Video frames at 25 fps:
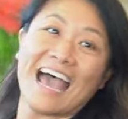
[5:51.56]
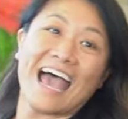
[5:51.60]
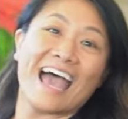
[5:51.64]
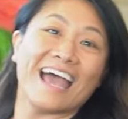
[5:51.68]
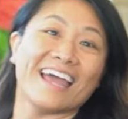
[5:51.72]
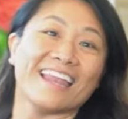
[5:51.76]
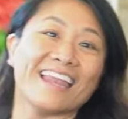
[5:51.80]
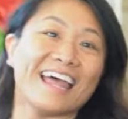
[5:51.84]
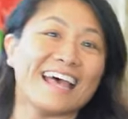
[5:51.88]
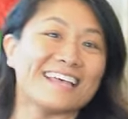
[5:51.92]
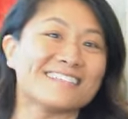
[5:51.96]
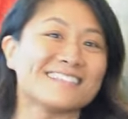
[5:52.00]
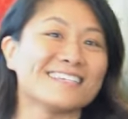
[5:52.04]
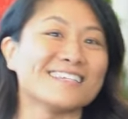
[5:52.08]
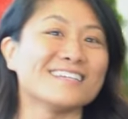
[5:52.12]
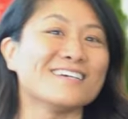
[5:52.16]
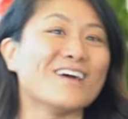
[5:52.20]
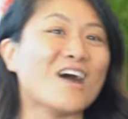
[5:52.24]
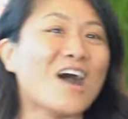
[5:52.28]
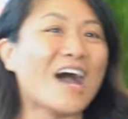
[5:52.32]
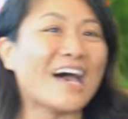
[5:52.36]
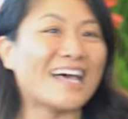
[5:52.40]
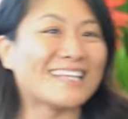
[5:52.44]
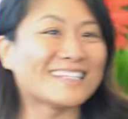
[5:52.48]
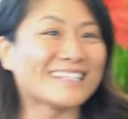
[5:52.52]
And as an
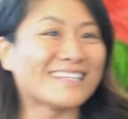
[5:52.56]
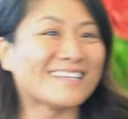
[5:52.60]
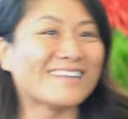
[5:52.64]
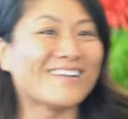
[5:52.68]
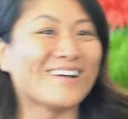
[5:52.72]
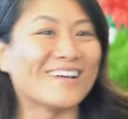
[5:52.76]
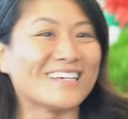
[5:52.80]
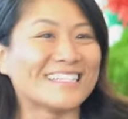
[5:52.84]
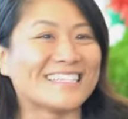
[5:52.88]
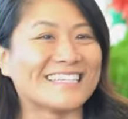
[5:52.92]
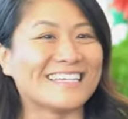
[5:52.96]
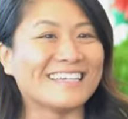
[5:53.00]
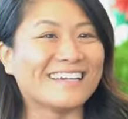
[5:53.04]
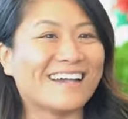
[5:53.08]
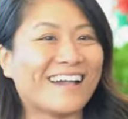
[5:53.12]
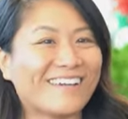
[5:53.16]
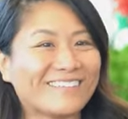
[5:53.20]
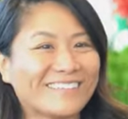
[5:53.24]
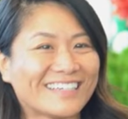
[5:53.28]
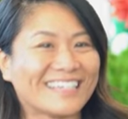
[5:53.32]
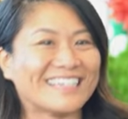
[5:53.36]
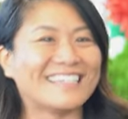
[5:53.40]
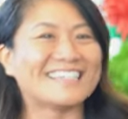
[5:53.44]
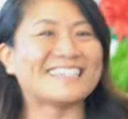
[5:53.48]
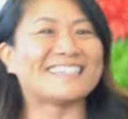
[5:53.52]
Aussie,
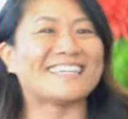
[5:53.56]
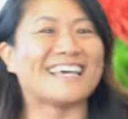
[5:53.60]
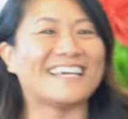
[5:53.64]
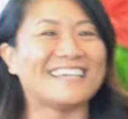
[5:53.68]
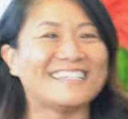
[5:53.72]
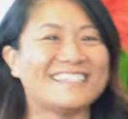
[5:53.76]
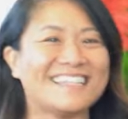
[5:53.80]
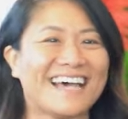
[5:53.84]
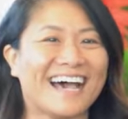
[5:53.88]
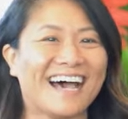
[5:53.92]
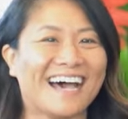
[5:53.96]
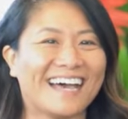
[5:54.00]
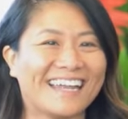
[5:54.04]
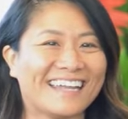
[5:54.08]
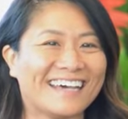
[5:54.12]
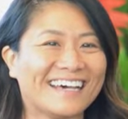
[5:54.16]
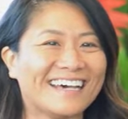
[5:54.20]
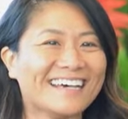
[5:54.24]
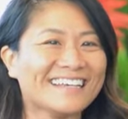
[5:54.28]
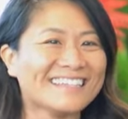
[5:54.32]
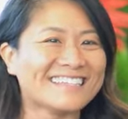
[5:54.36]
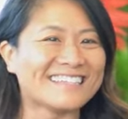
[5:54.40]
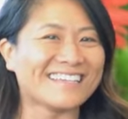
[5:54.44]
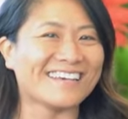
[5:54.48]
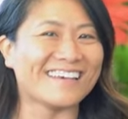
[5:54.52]
I'm going to say
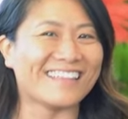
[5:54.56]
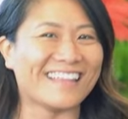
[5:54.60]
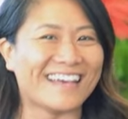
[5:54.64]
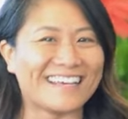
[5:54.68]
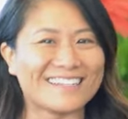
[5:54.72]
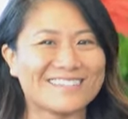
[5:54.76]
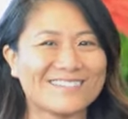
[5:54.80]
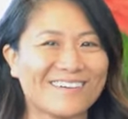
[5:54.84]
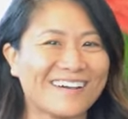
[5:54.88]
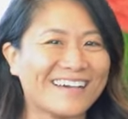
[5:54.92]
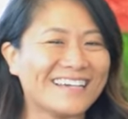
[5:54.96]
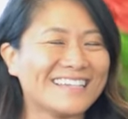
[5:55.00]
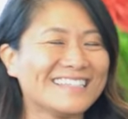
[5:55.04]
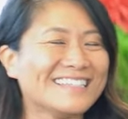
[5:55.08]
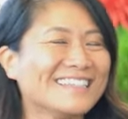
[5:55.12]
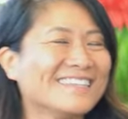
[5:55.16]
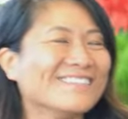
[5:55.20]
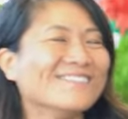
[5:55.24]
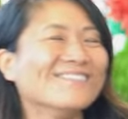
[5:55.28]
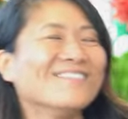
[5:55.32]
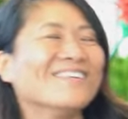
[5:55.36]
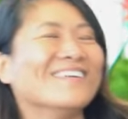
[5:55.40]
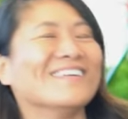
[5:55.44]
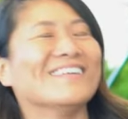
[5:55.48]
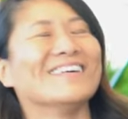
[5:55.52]
data, so that's why it's
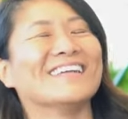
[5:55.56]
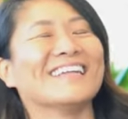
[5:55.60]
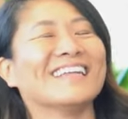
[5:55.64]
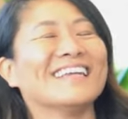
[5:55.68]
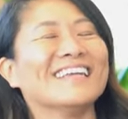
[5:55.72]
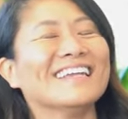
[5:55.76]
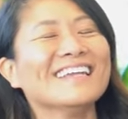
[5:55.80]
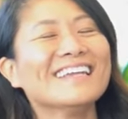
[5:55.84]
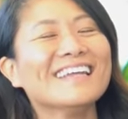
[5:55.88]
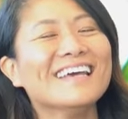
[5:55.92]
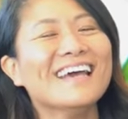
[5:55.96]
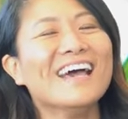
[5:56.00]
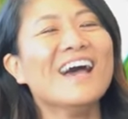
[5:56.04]
important.